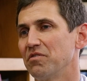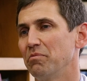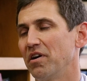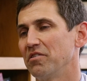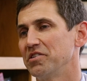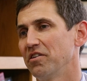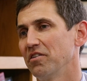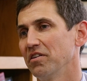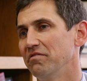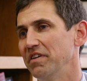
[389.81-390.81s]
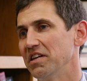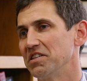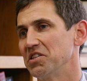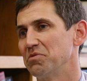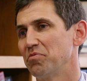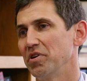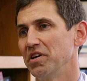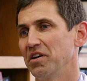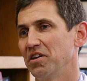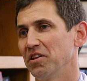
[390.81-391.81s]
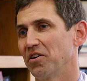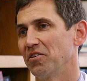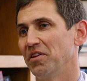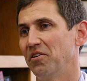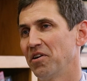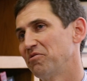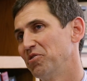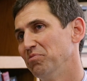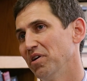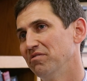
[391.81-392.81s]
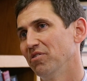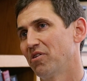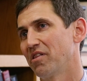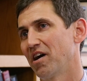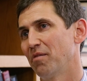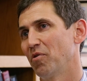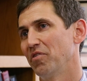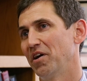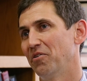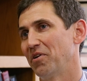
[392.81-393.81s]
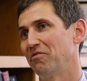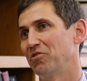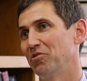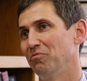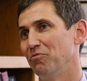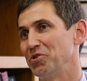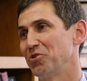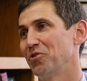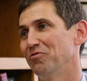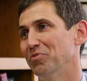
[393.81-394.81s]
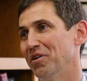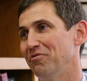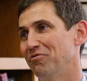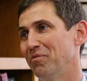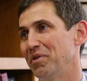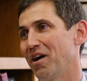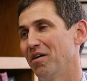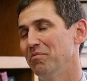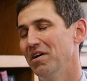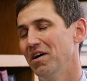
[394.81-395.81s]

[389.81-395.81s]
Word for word: From an arterial and venous, it's pretty clear. They don't have good blood flow to the arm or they don't have good return of blood from the arm.